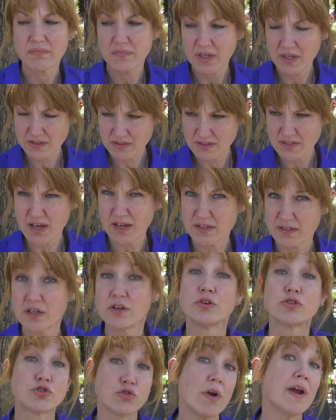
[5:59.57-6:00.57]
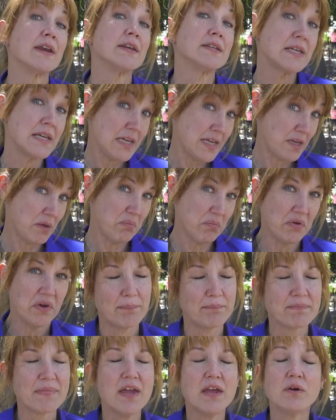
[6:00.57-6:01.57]
insects that you're trying to keep.
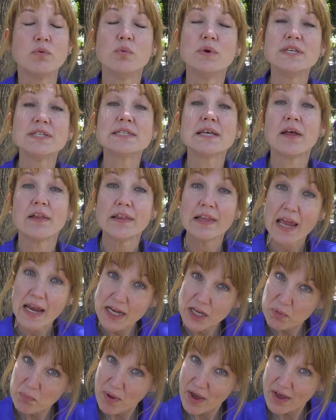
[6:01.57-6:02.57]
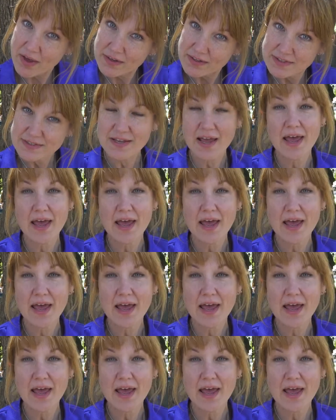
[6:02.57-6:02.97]
We sell ladybugs